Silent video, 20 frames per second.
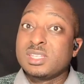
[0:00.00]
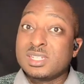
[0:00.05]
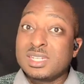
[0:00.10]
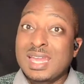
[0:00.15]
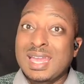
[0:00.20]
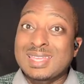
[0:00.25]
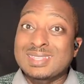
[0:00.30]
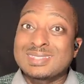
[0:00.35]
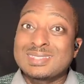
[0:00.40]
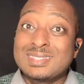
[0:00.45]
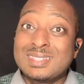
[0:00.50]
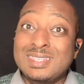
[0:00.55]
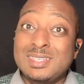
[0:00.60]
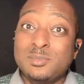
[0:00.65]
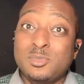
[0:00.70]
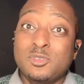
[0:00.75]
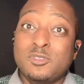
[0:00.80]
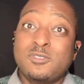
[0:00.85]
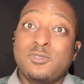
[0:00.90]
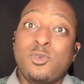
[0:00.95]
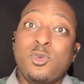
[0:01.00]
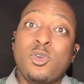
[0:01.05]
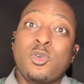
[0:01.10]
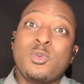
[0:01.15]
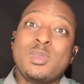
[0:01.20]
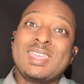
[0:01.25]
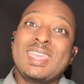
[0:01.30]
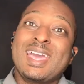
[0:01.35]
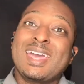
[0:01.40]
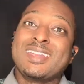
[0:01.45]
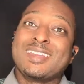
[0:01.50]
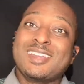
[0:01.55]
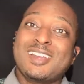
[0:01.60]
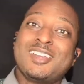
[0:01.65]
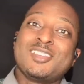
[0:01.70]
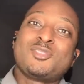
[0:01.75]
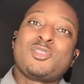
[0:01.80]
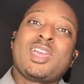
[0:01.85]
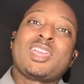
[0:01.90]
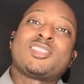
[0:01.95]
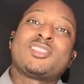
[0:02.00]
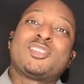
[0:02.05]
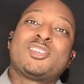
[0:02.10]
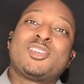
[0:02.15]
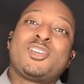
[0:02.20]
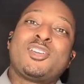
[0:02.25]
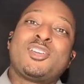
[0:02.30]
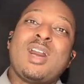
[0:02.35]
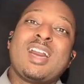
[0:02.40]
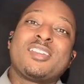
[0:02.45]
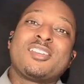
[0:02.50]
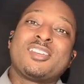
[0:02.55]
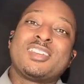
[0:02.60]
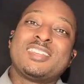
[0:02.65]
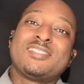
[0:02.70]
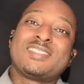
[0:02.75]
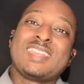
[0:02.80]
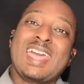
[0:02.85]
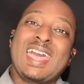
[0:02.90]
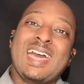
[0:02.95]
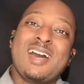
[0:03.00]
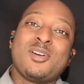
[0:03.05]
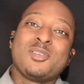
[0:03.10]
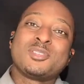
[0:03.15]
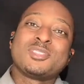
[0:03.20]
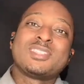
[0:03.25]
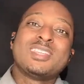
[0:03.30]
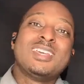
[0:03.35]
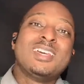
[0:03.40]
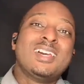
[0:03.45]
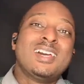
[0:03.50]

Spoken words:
not see before we got a contractor to go underneath the house.